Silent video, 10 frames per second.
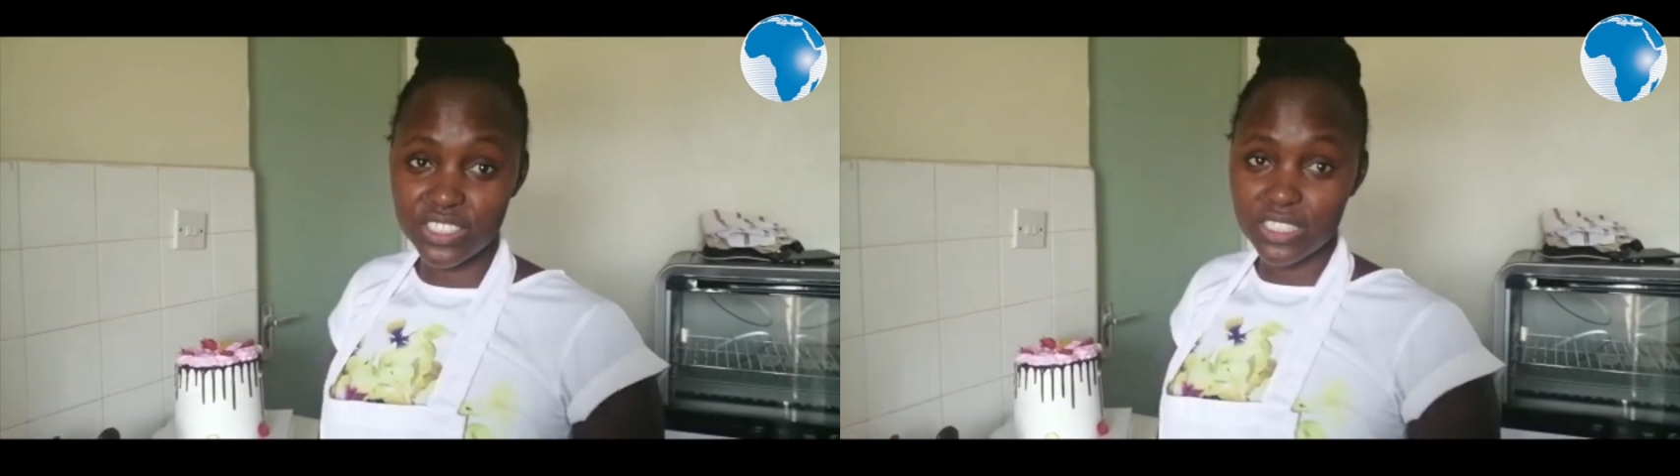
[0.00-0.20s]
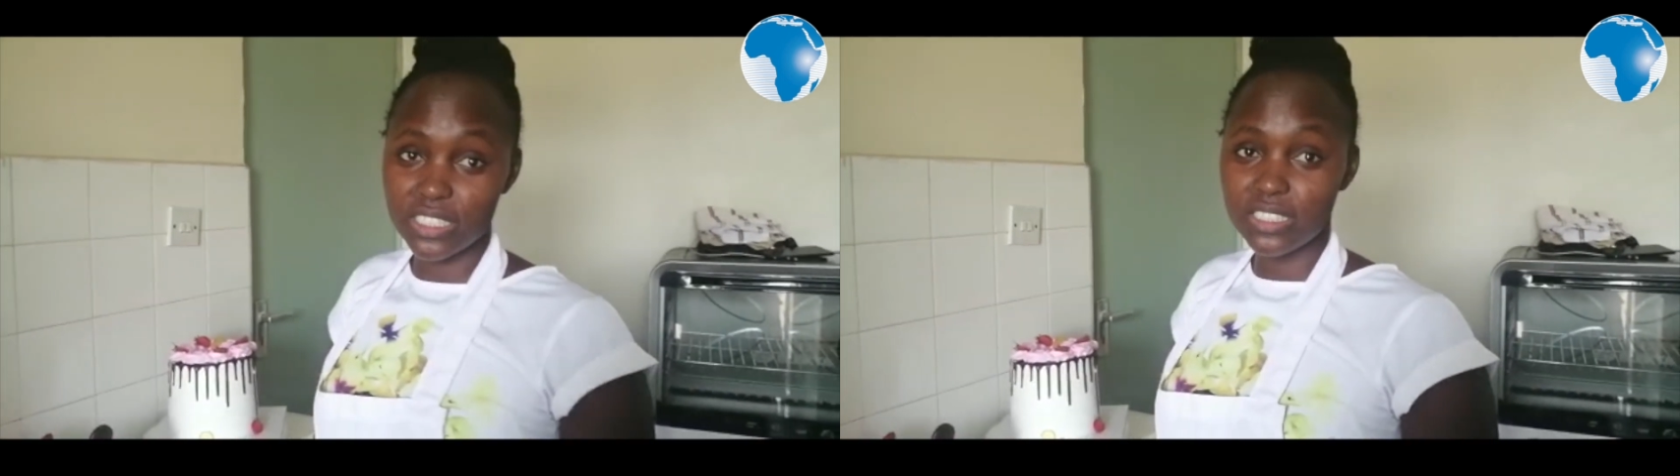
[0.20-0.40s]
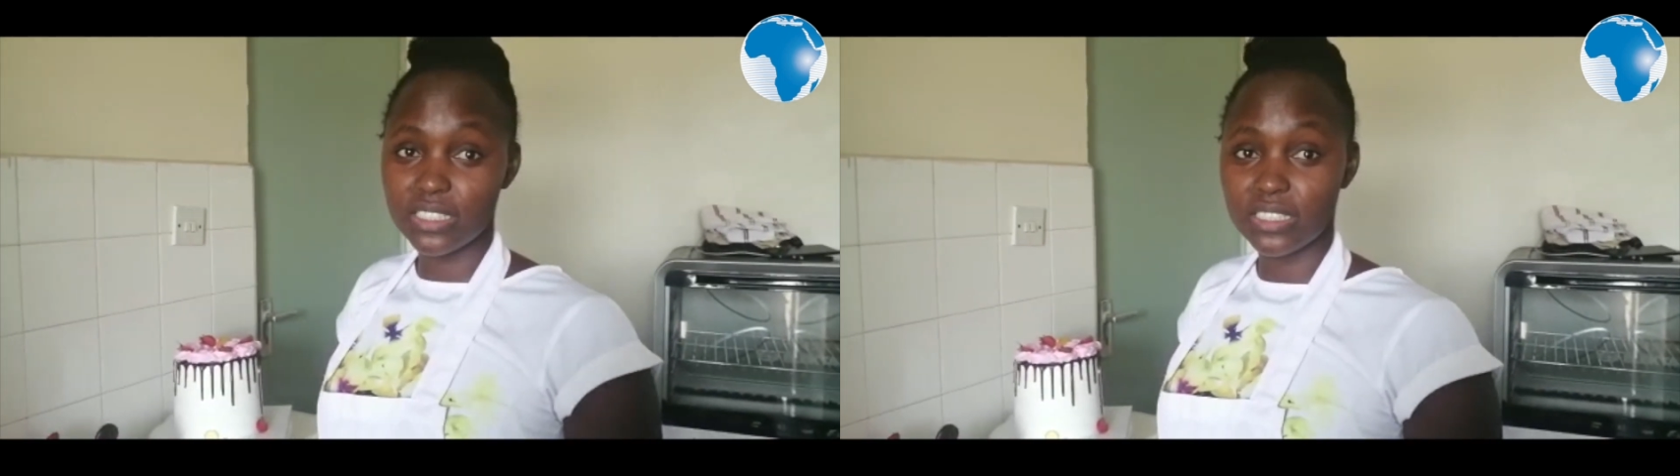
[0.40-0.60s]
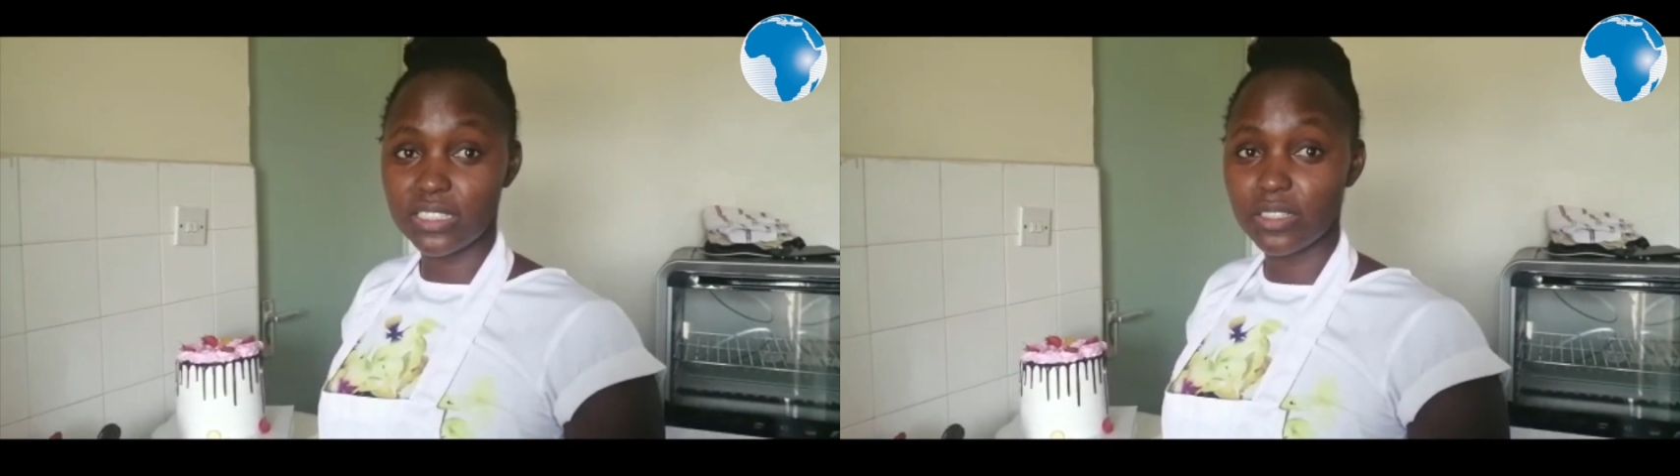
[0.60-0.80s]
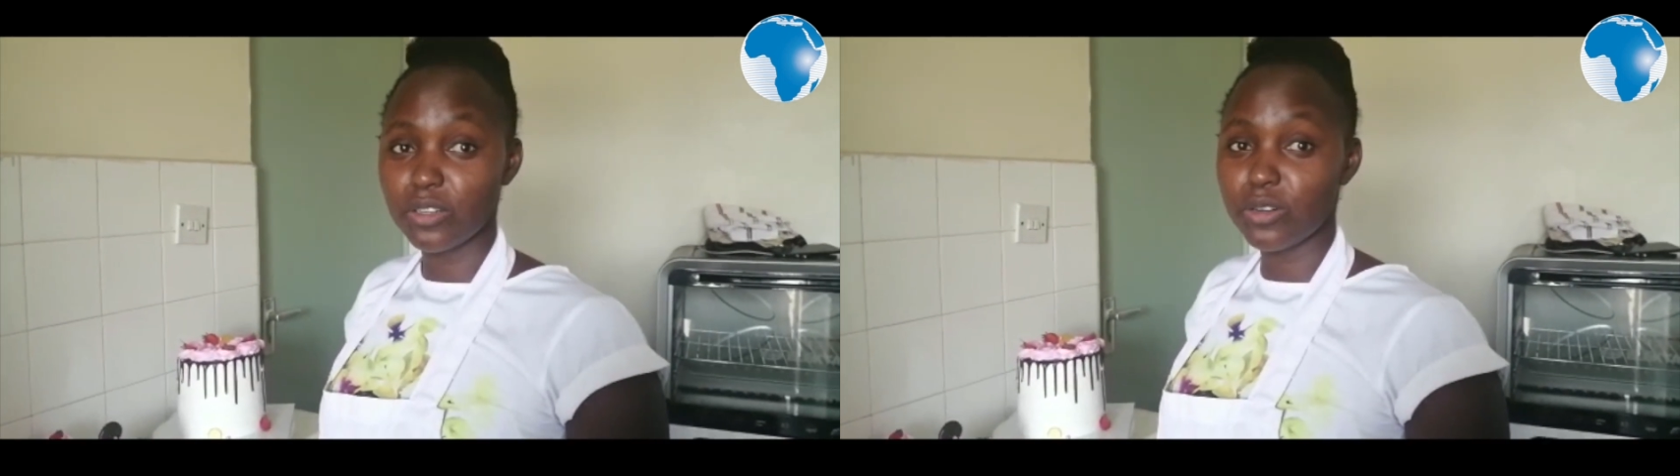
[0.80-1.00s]
shillings
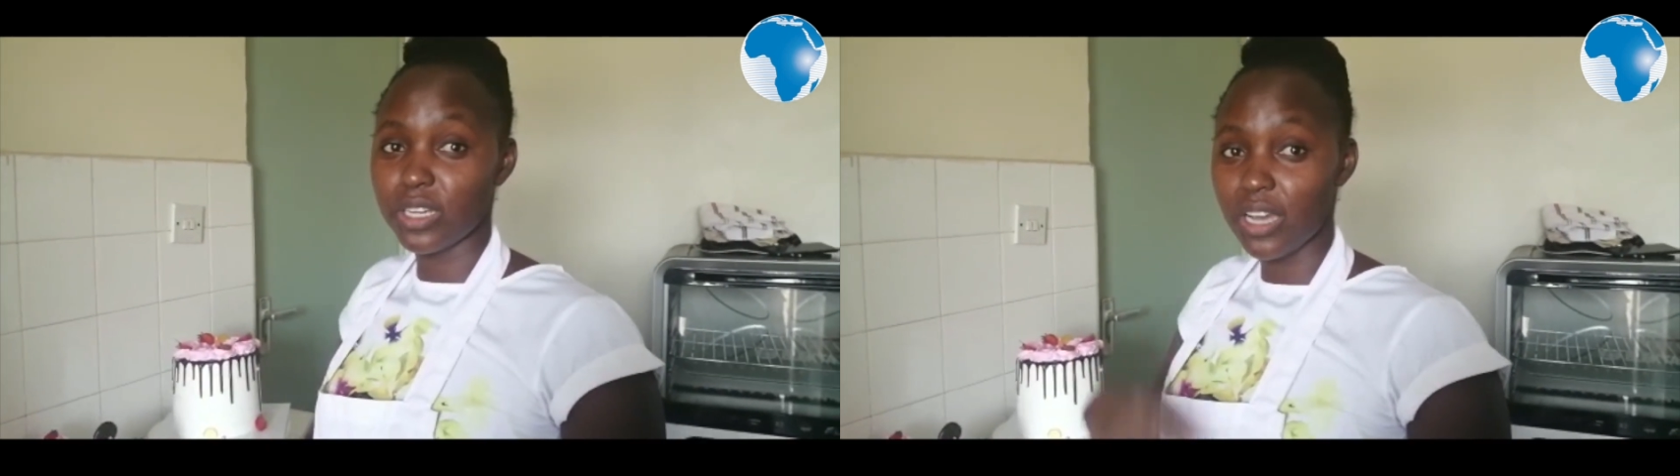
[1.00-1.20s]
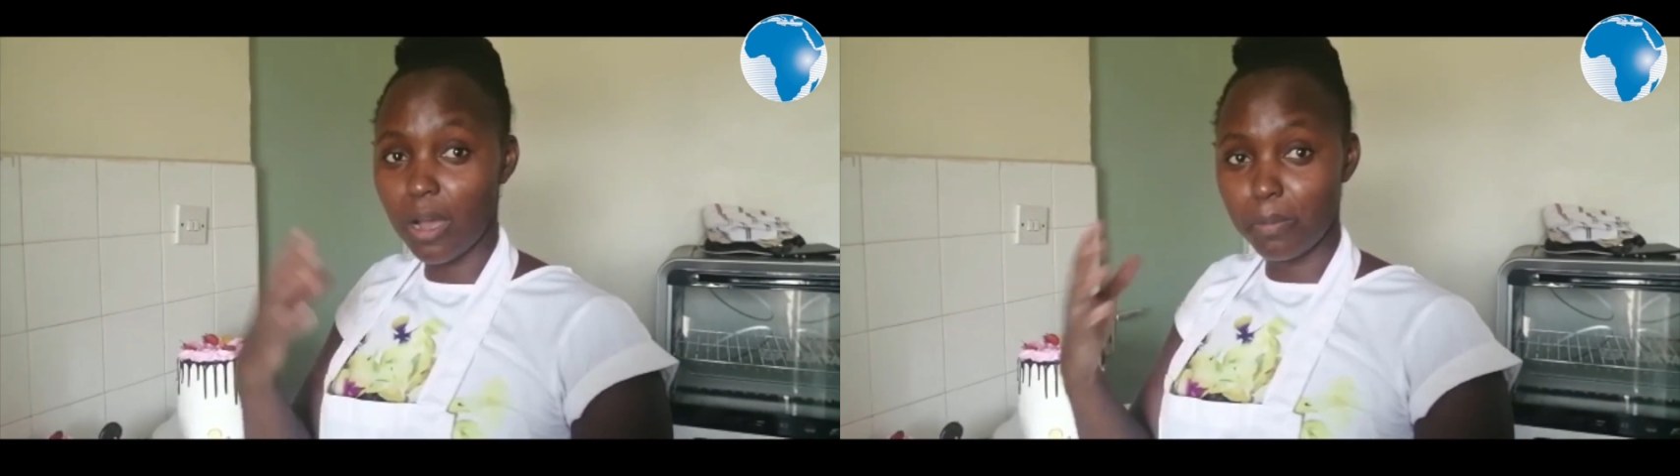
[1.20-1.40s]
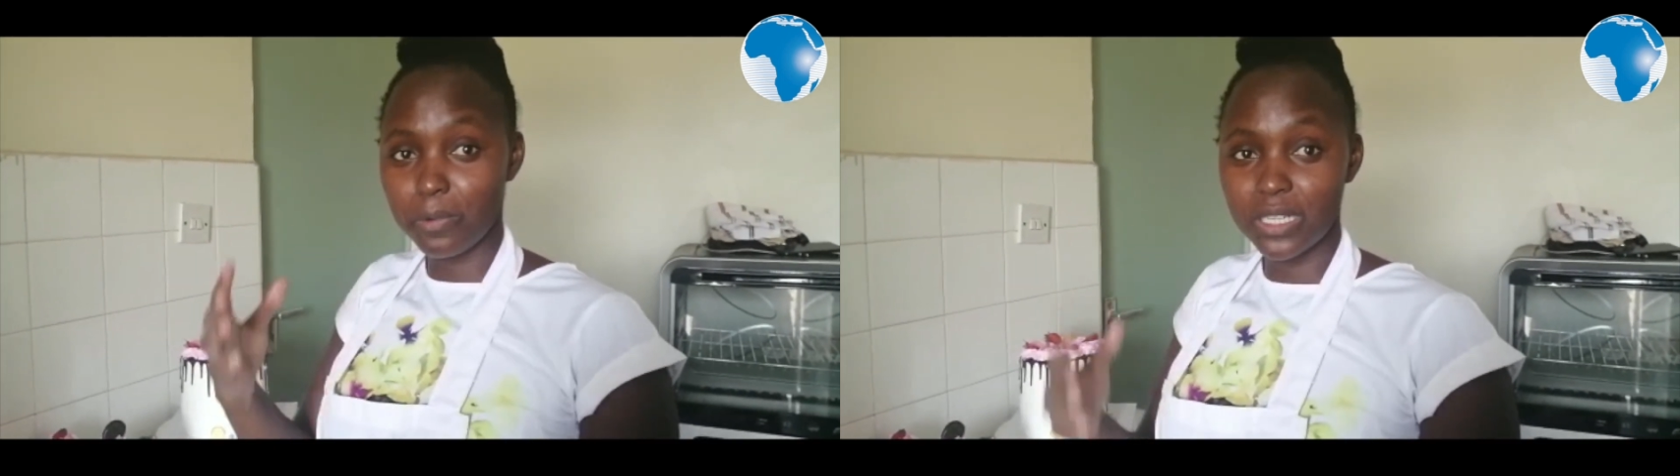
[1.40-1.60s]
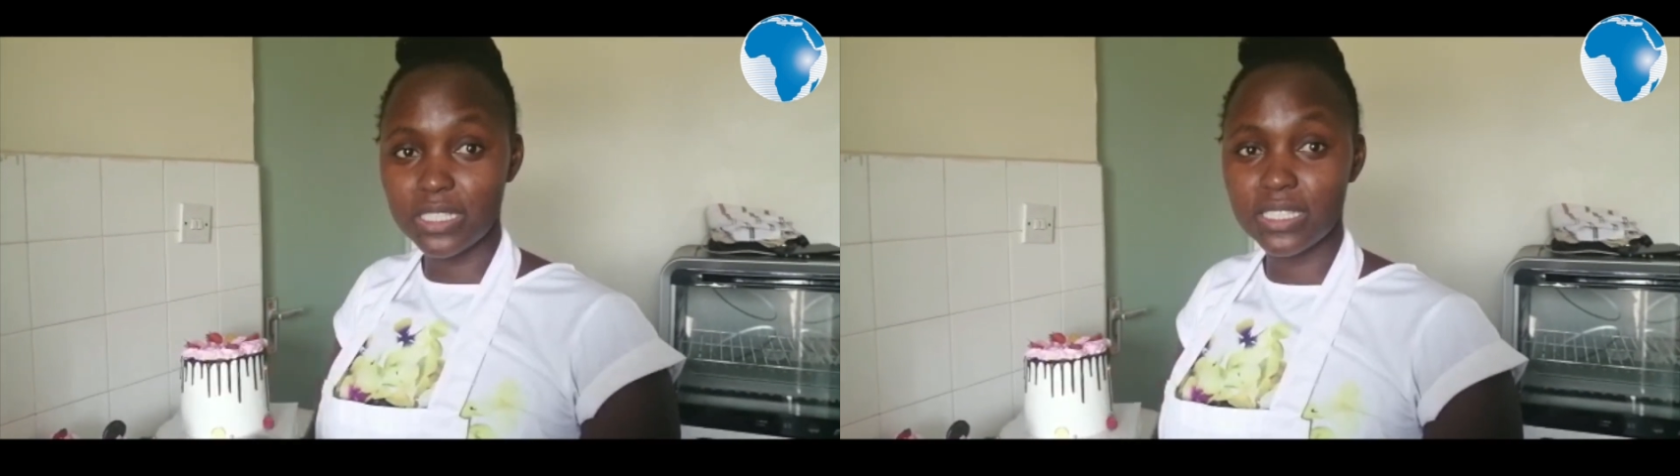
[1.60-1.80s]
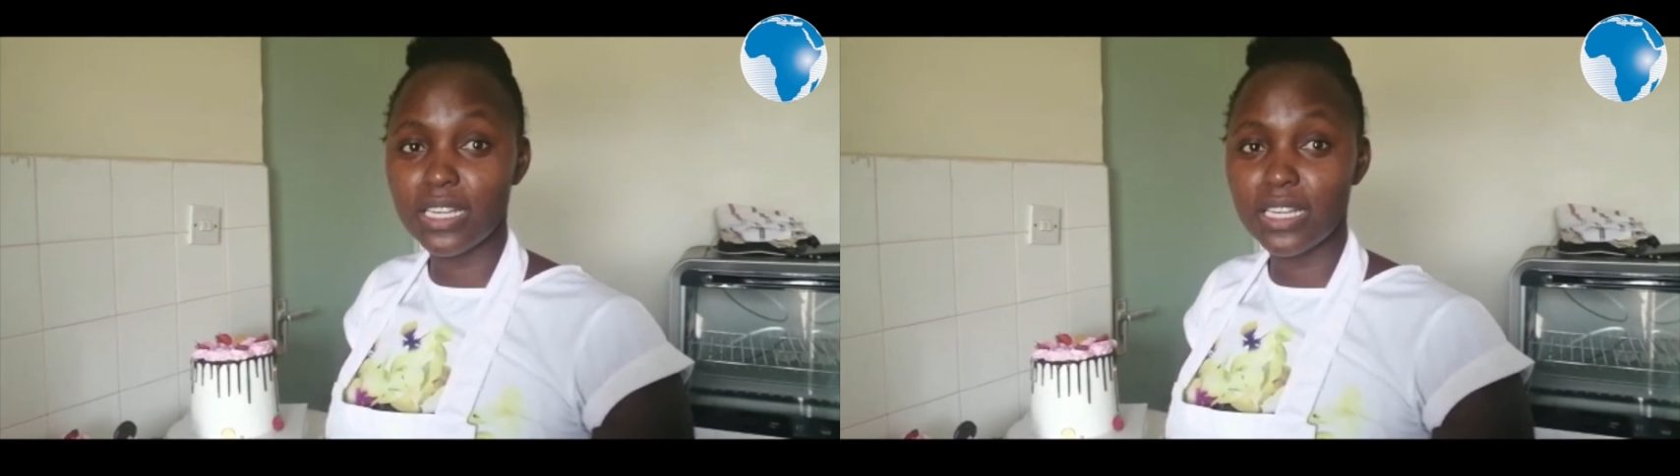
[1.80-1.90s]
going upwards.